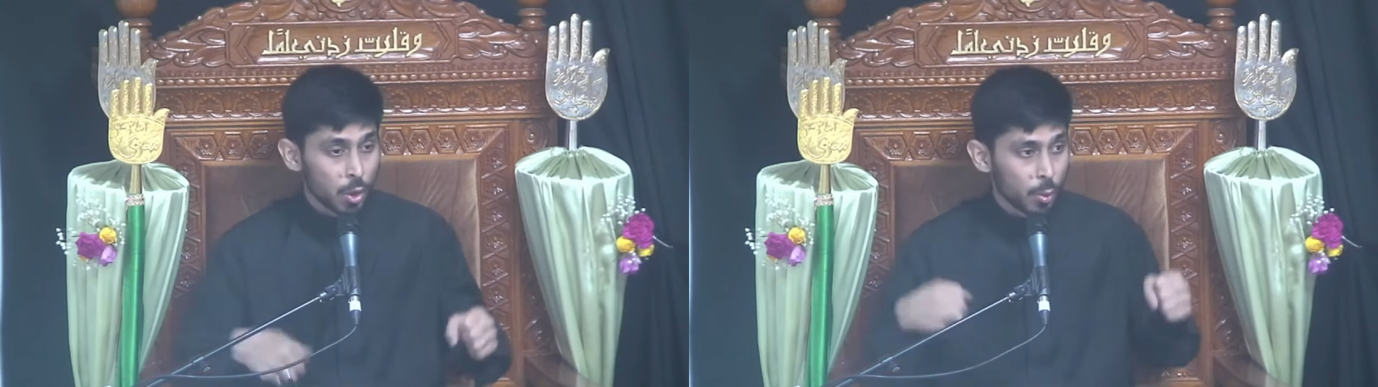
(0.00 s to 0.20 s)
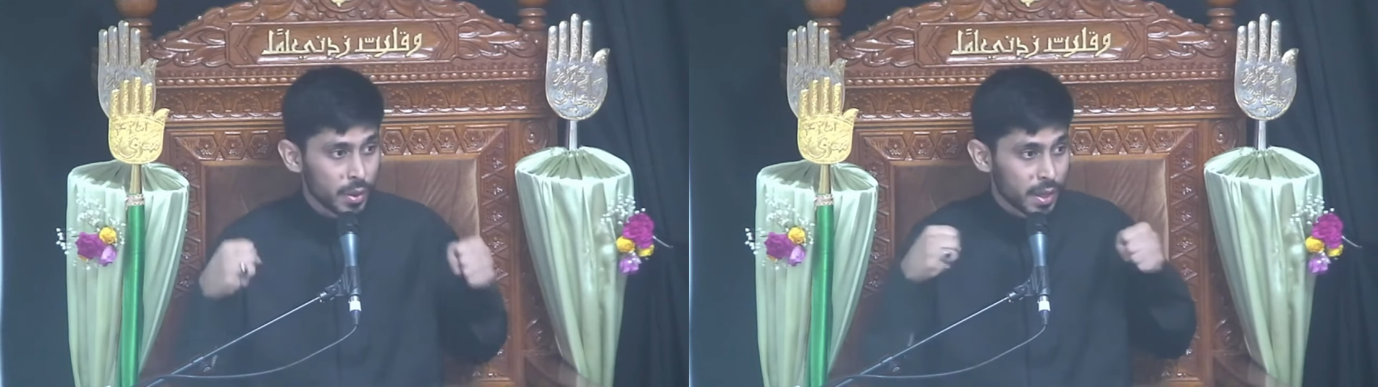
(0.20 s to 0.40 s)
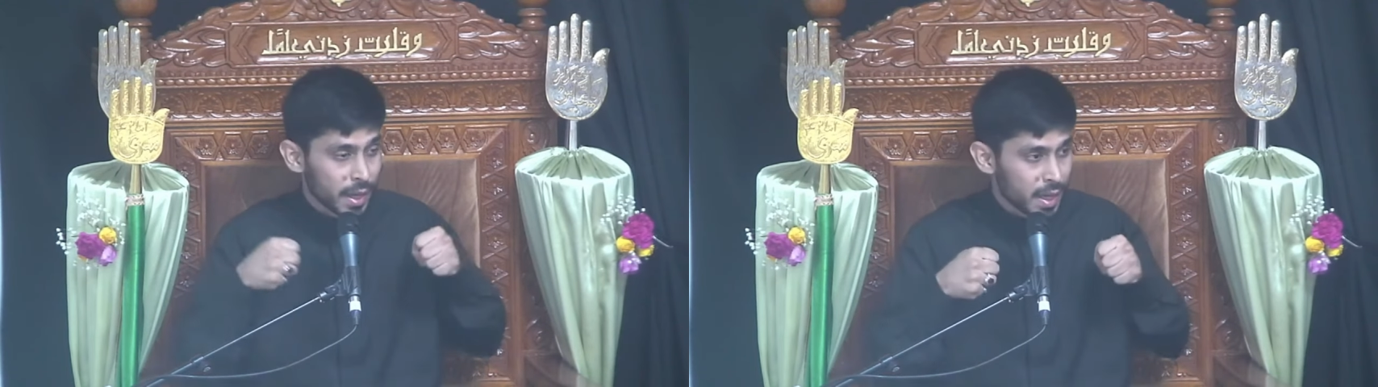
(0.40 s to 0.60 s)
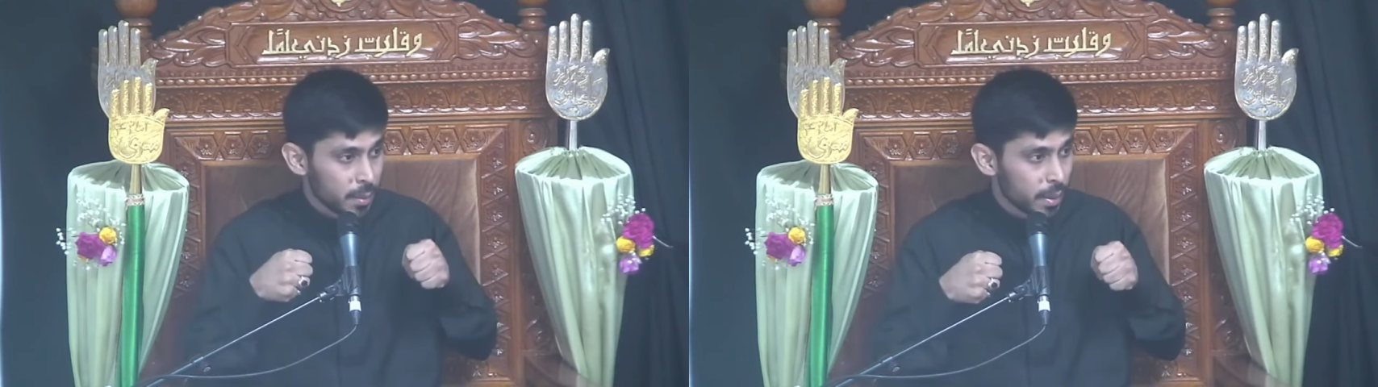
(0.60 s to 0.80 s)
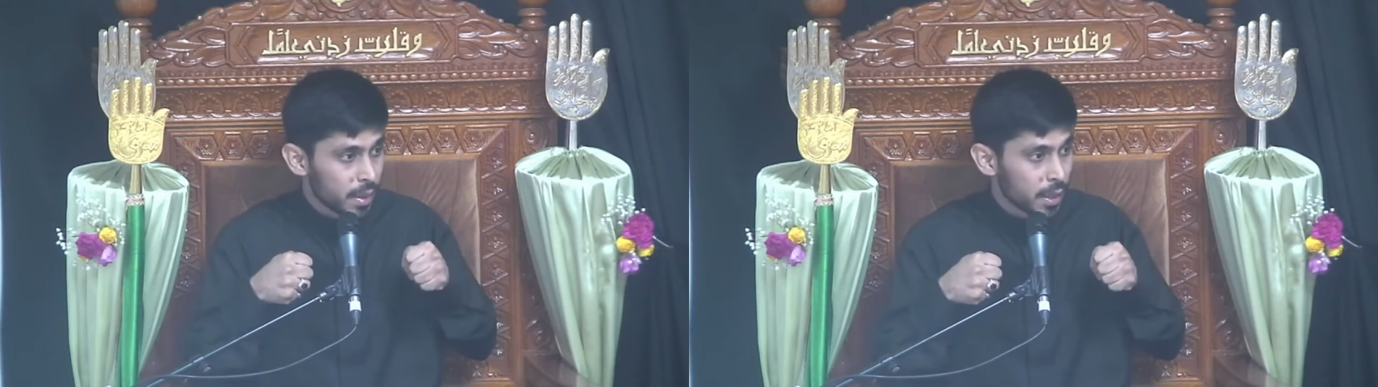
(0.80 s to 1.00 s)
with a
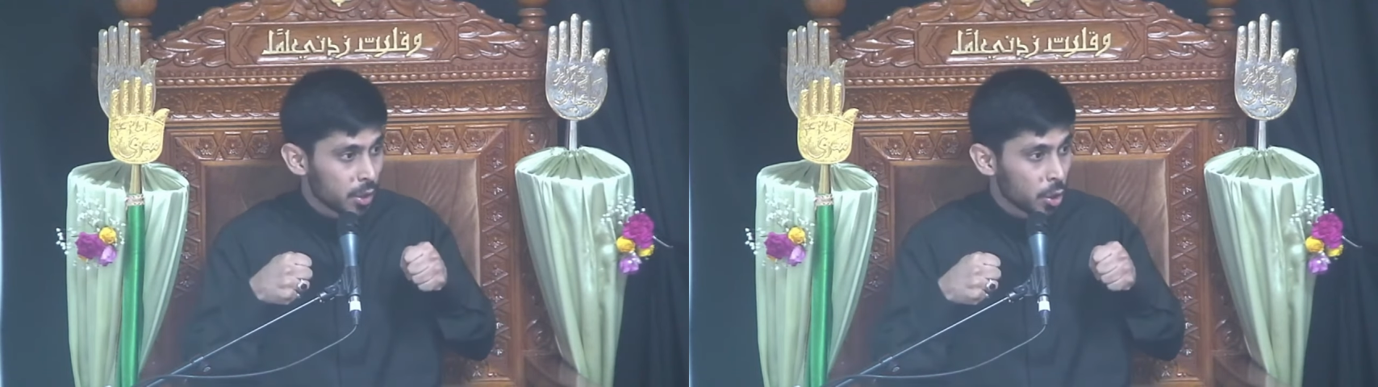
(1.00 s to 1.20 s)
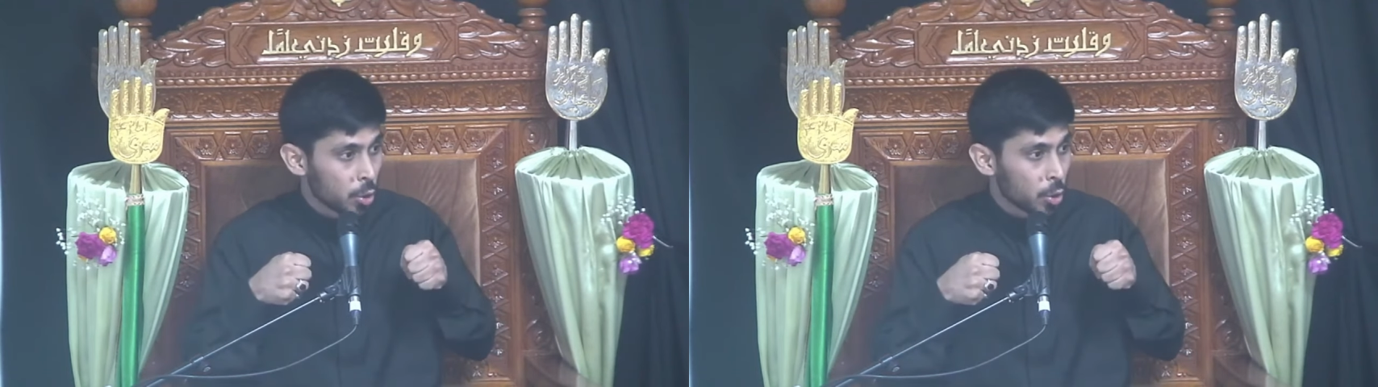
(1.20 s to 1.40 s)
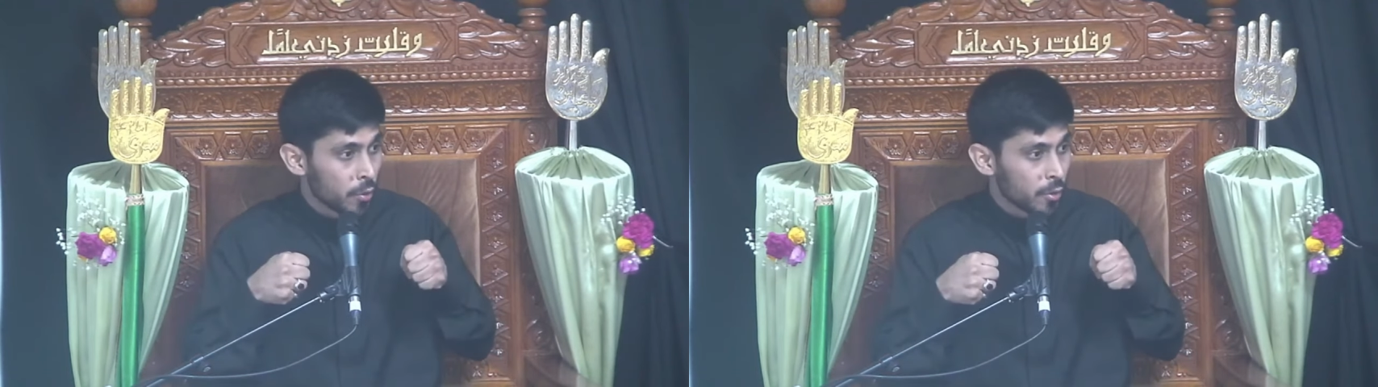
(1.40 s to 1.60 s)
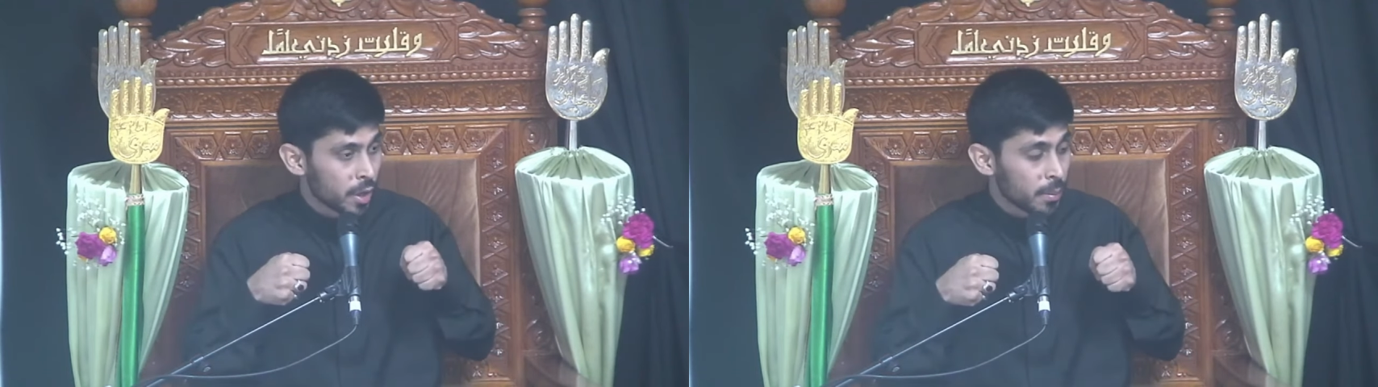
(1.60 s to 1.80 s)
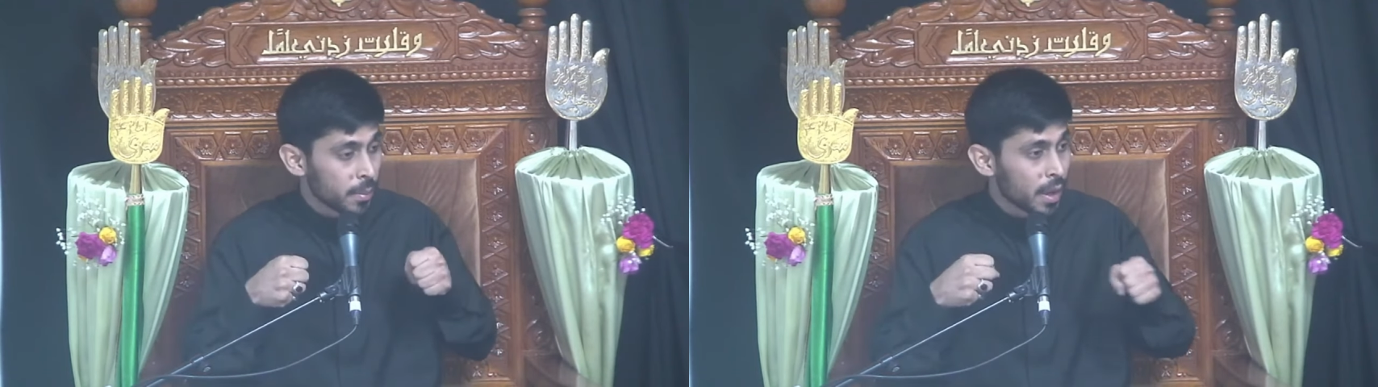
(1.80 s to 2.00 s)
Khaybari cloak over
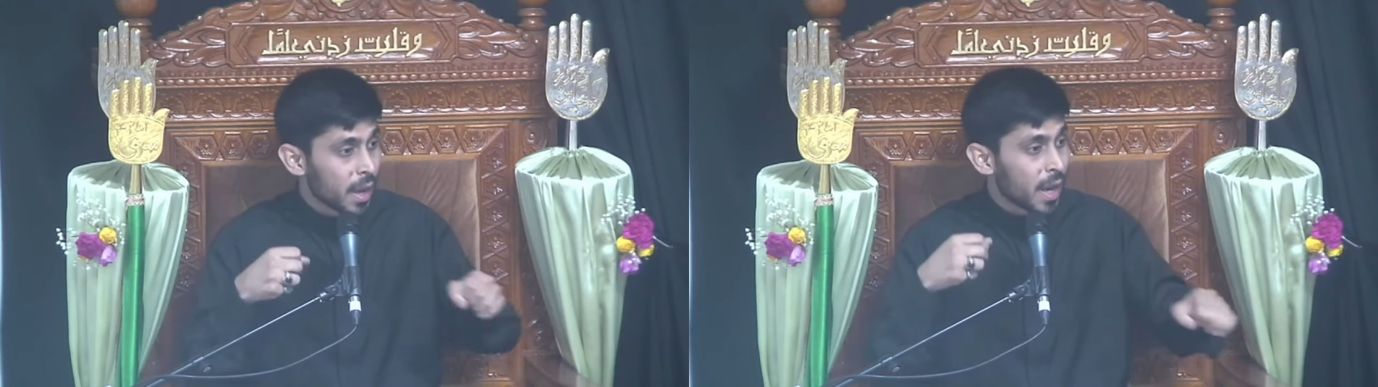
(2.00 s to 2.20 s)
him